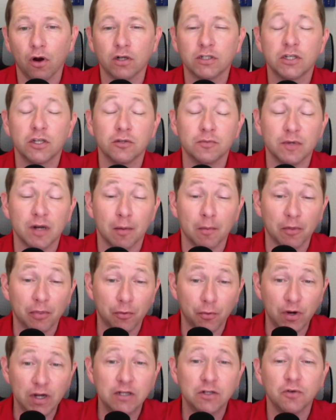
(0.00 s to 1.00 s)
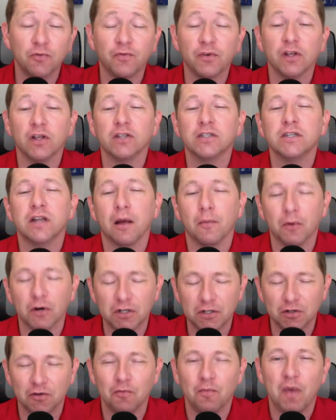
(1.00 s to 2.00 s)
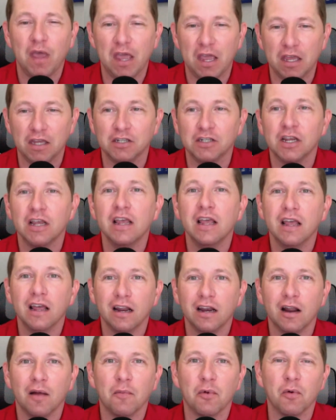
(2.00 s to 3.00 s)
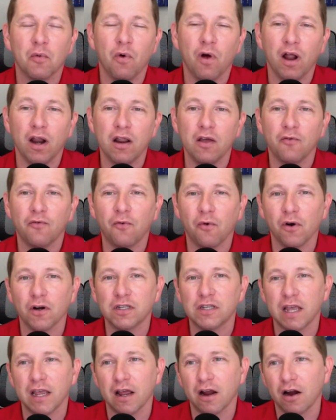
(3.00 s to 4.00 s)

or excuse me, number three, Two Phil's, number two, Mage, number one, Forte.